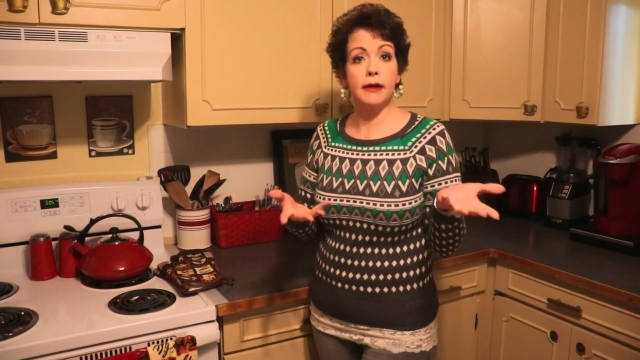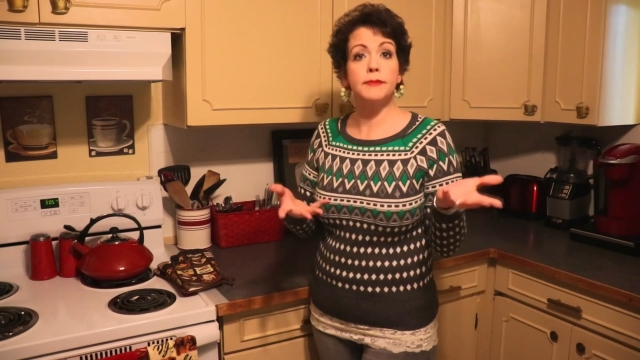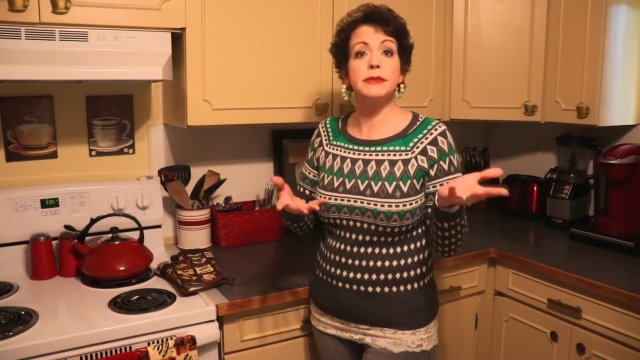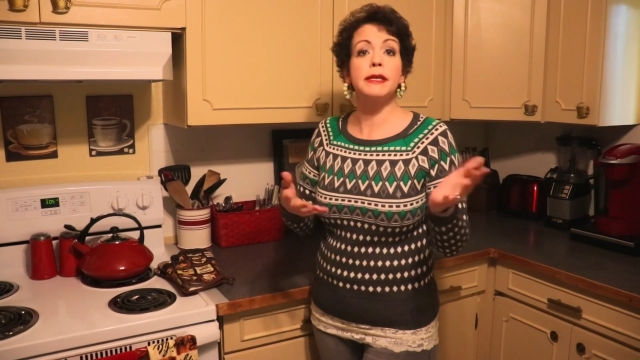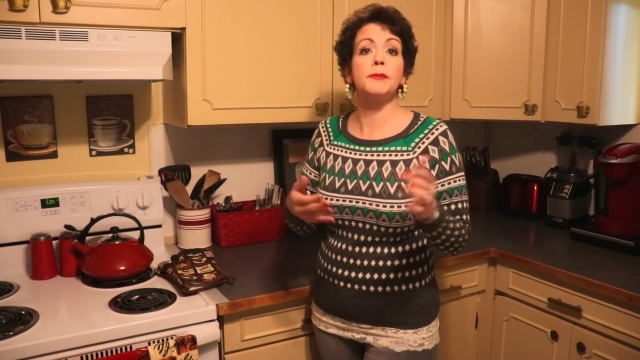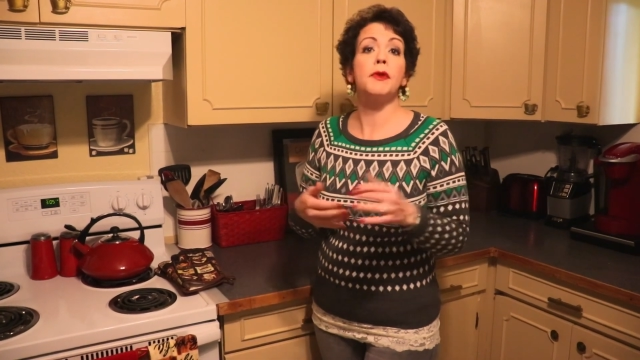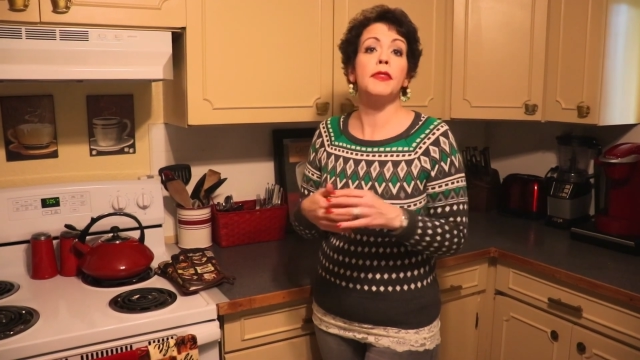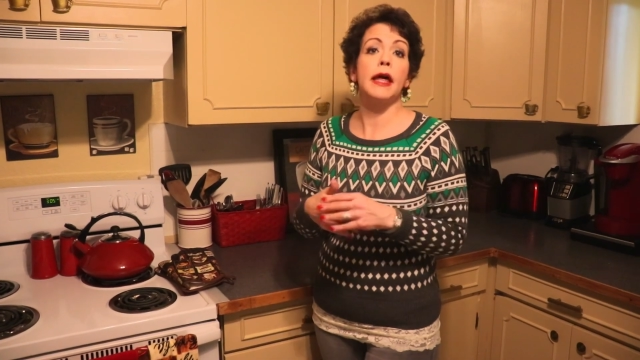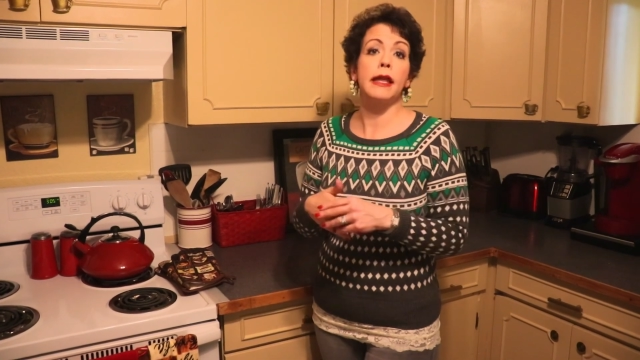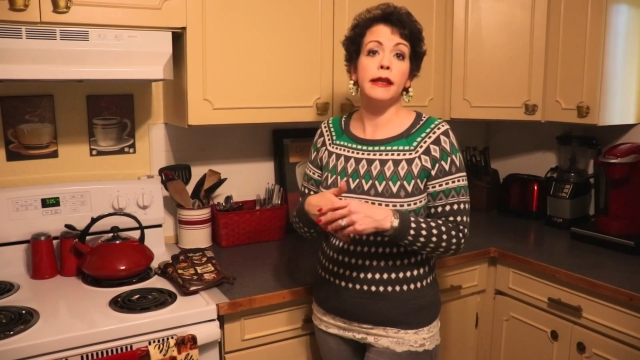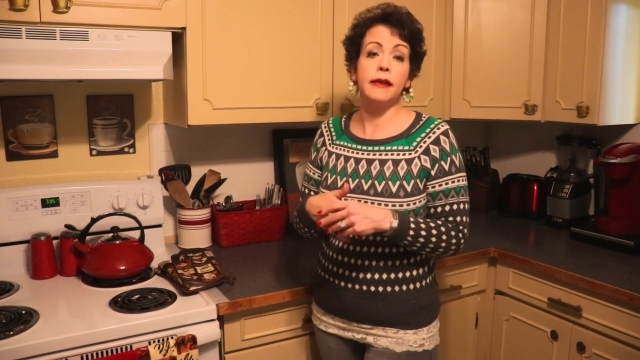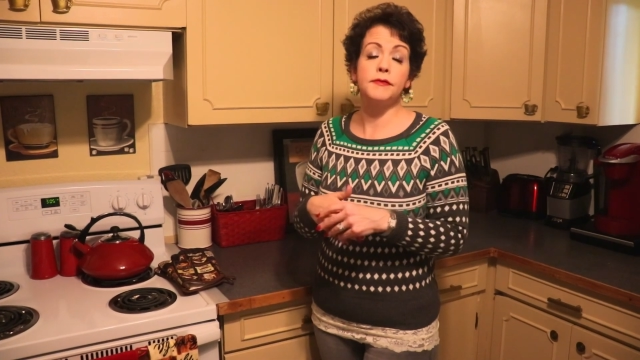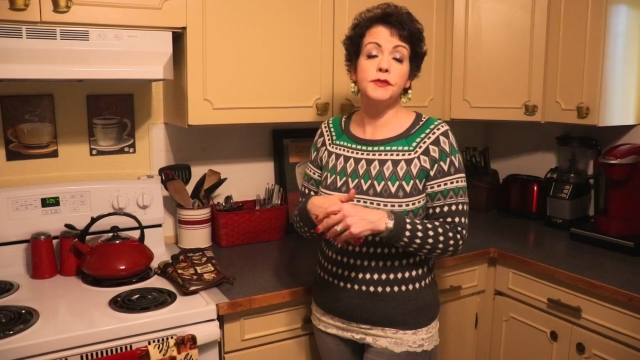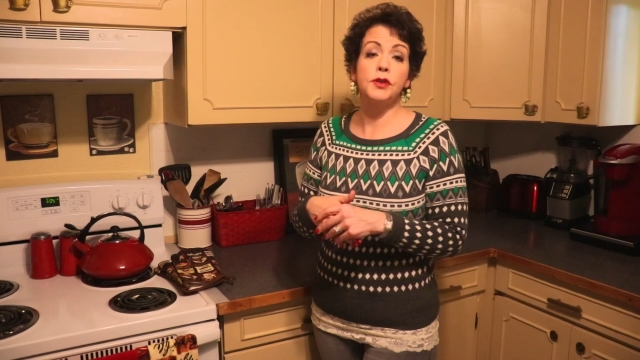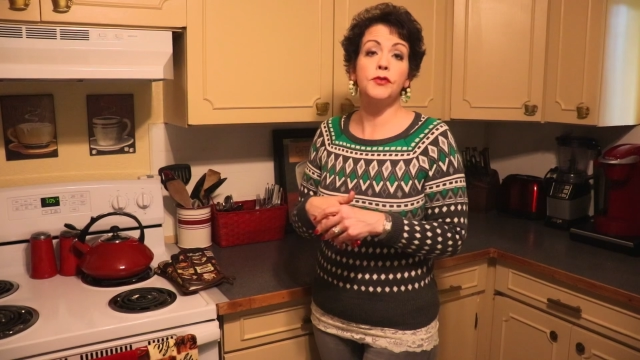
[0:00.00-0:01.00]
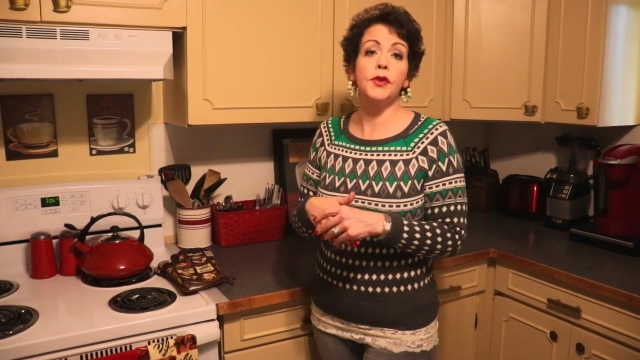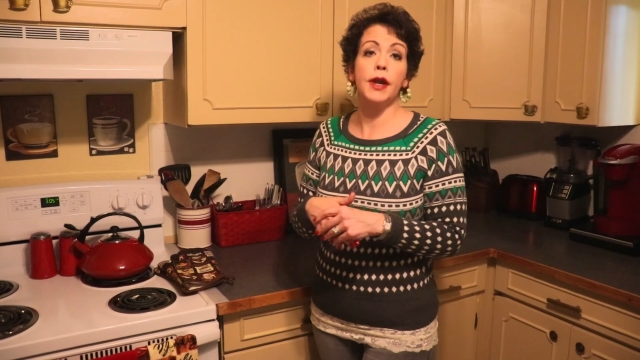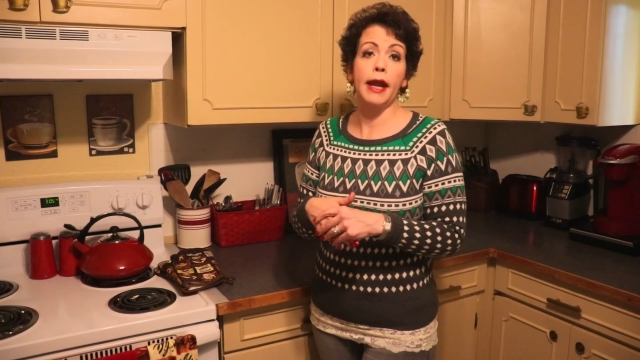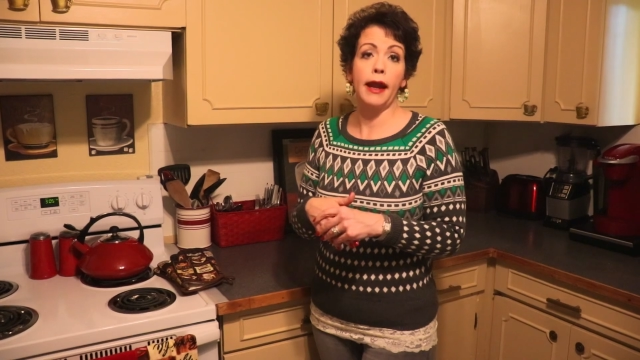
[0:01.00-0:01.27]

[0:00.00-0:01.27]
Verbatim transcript: up some of that leftover